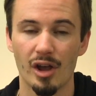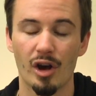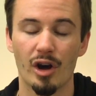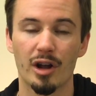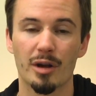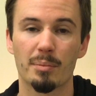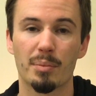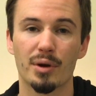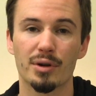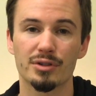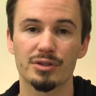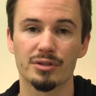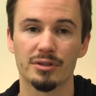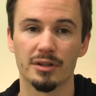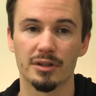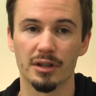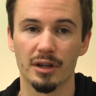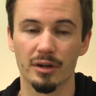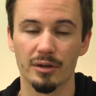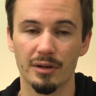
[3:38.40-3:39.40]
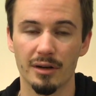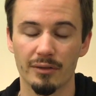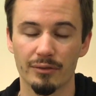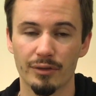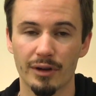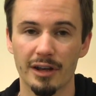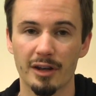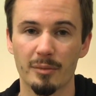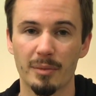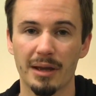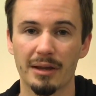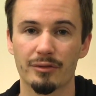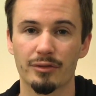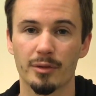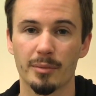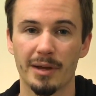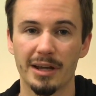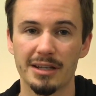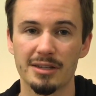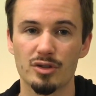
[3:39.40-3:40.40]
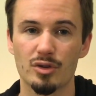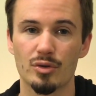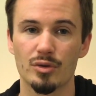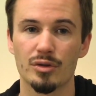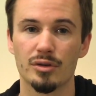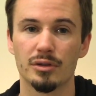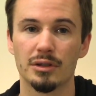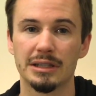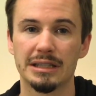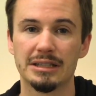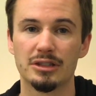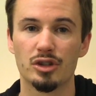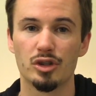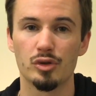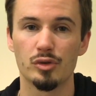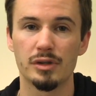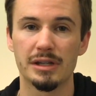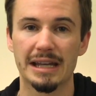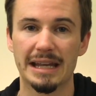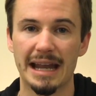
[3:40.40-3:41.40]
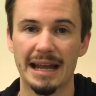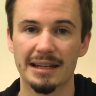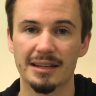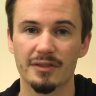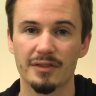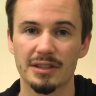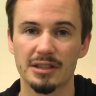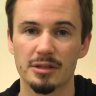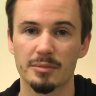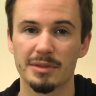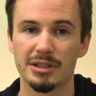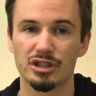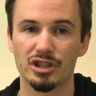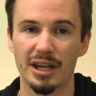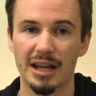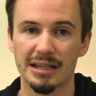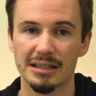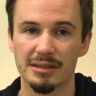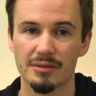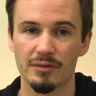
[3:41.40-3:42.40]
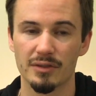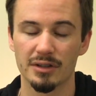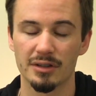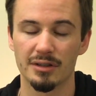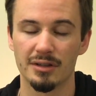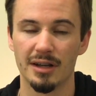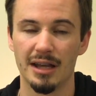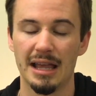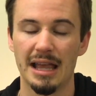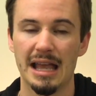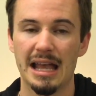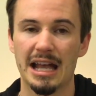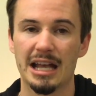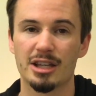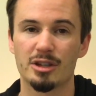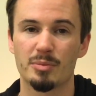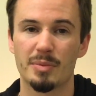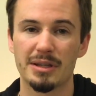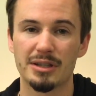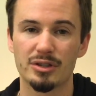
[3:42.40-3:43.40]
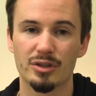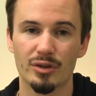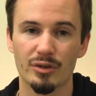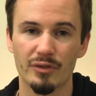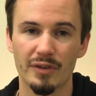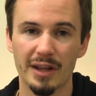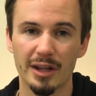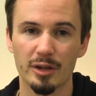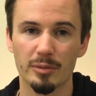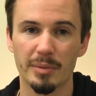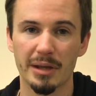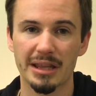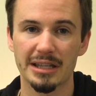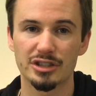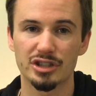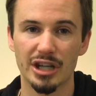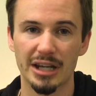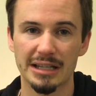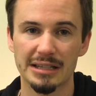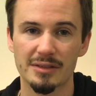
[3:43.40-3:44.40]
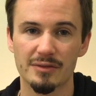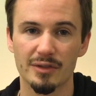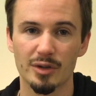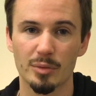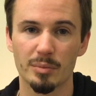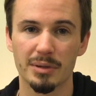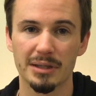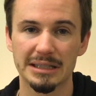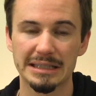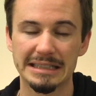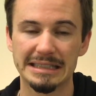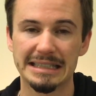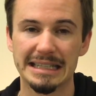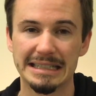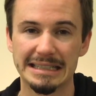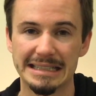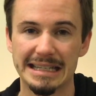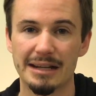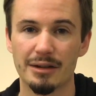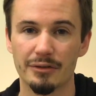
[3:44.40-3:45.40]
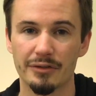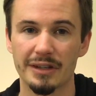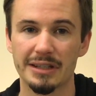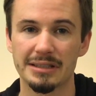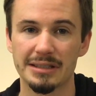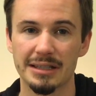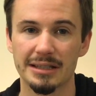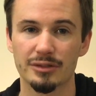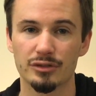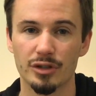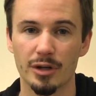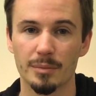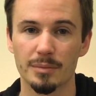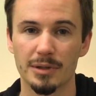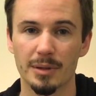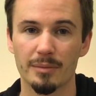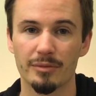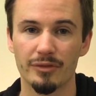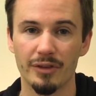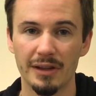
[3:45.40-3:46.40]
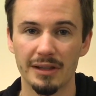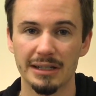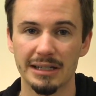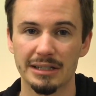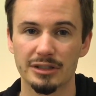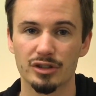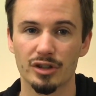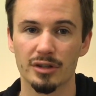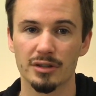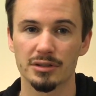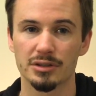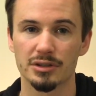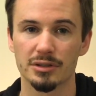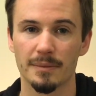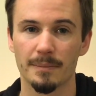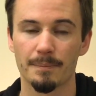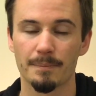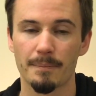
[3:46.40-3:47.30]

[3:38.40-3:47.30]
On a personal note, a friend of mine from high school who leads union activism in Jacksonville has been surveilled by the Jacksonville police and is now facing a trumped up felony charge.